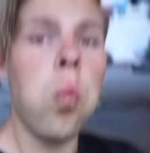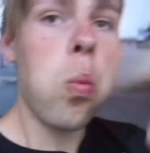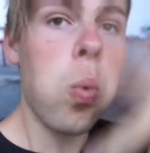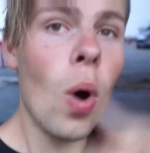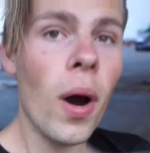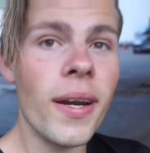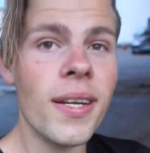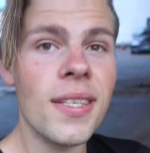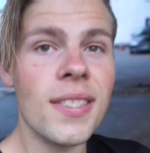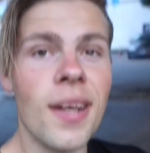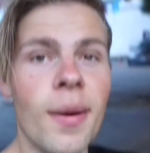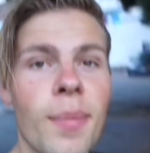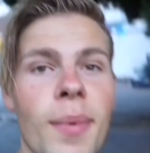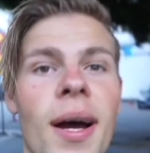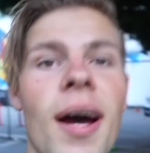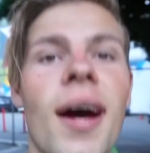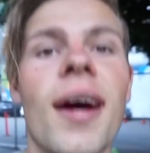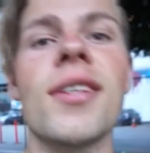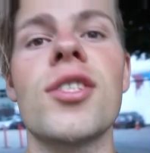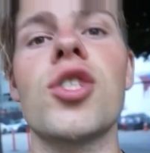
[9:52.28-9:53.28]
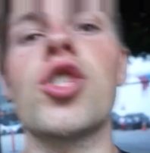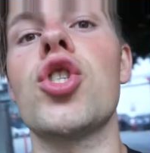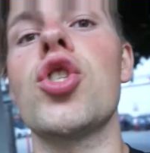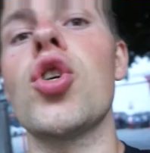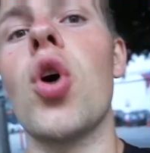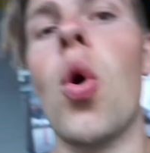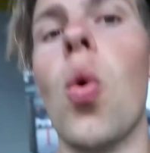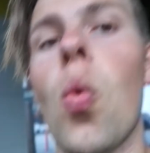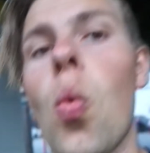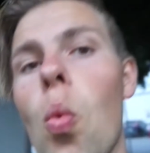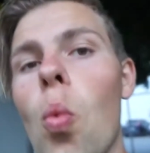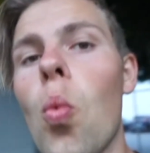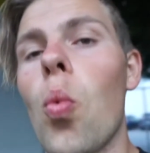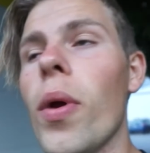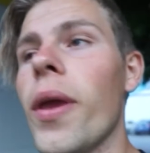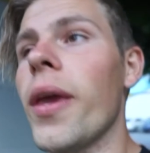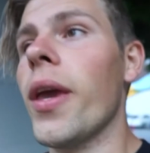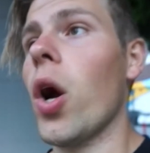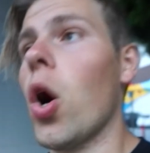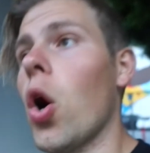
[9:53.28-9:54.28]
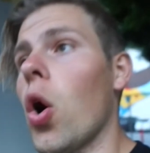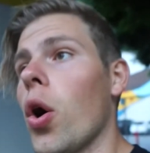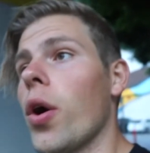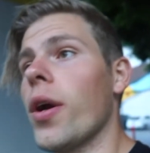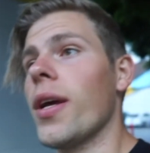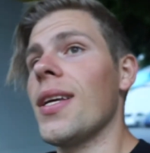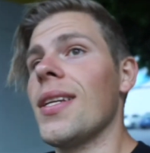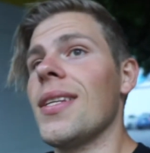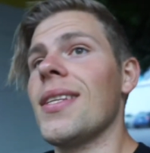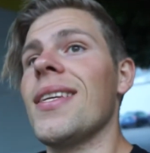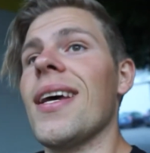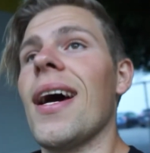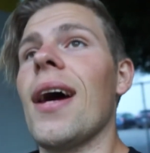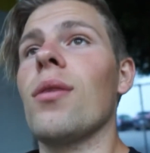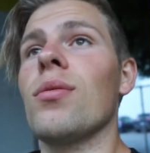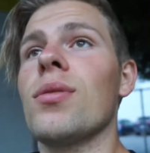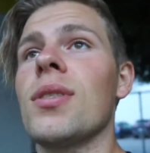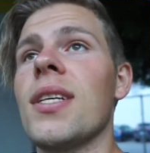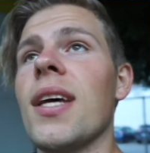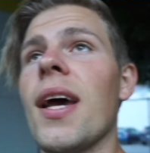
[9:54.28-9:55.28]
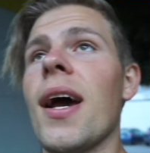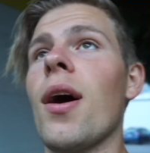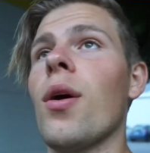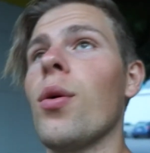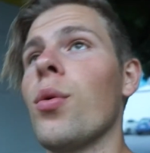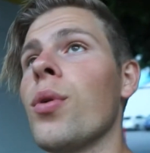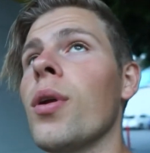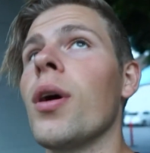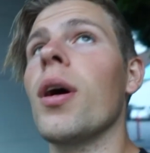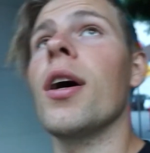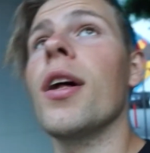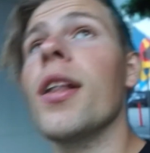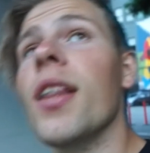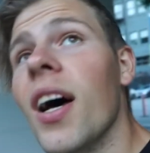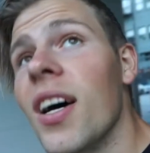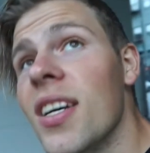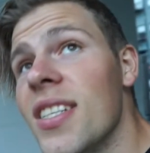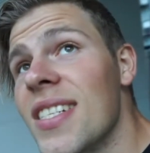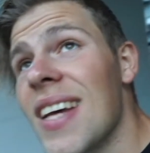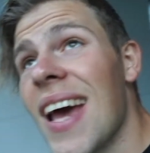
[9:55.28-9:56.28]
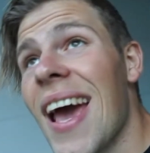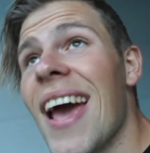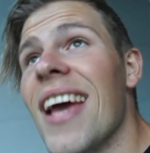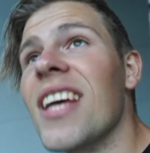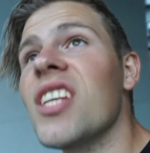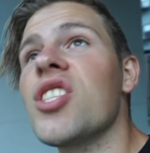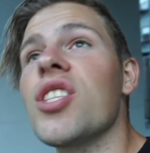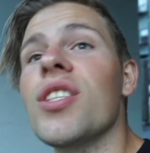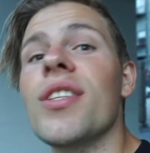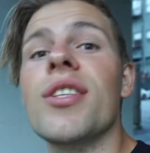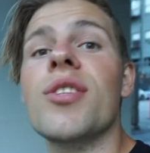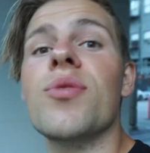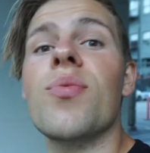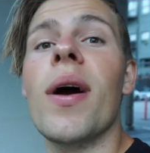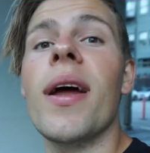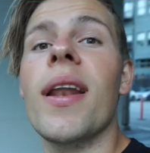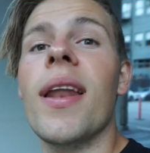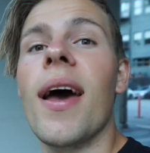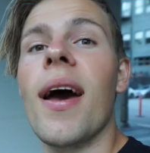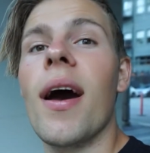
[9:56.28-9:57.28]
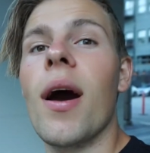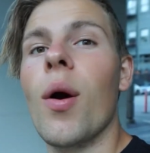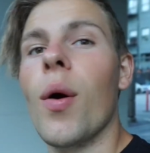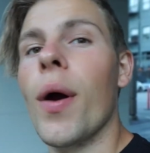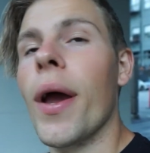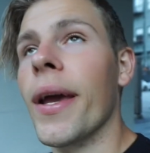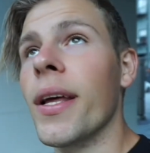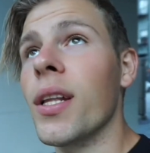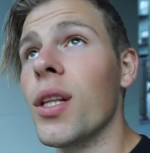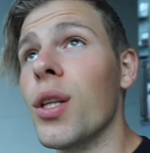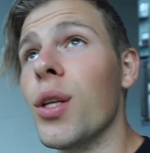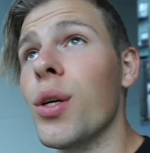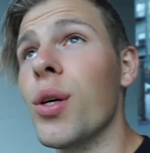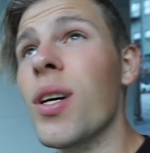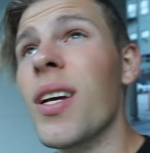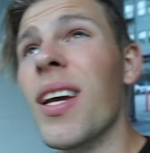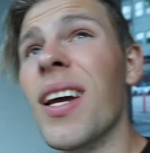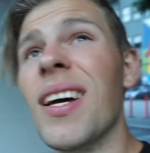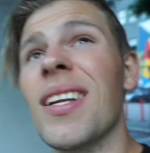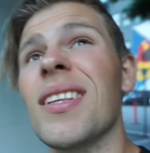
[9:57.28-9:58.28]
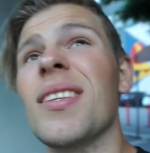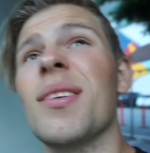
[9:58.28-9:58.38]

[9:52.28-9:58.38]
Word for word: what is up guys so we are in downtown los angeles right now and look at